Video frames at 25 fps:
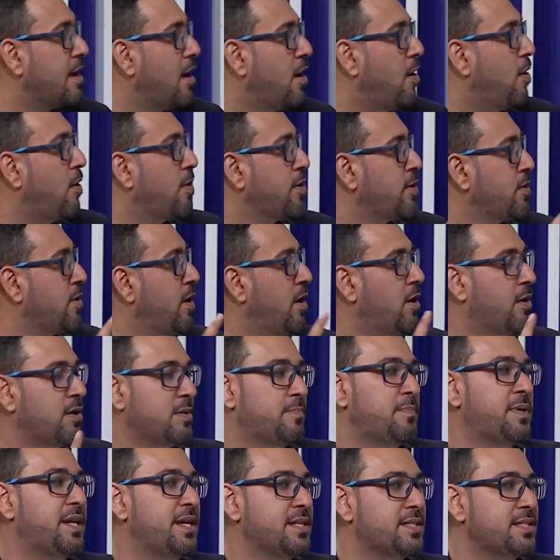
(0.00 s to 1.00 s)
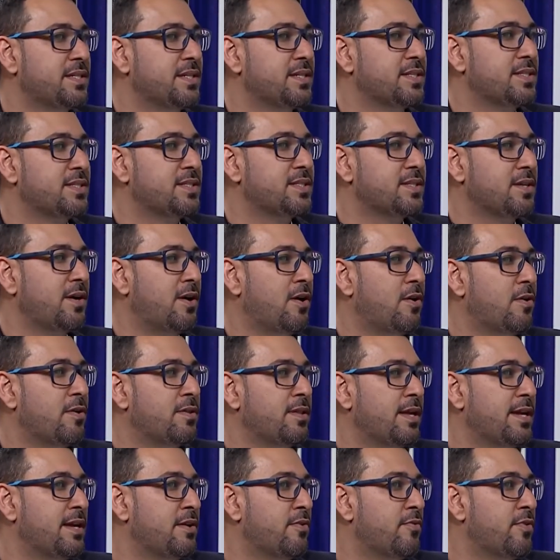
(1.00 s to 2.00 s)
all your art pieces, are
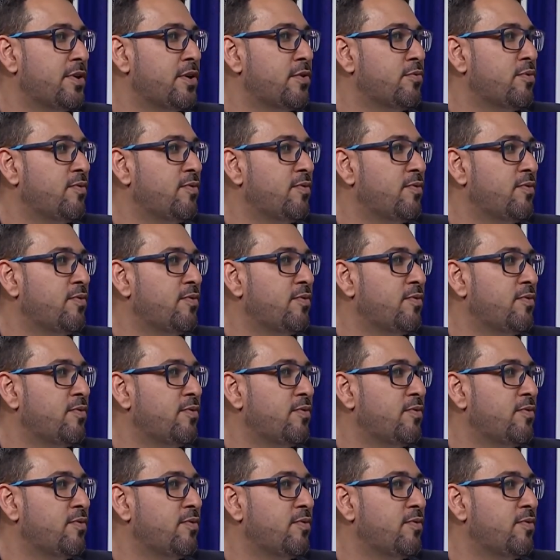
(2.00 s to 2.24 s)
they a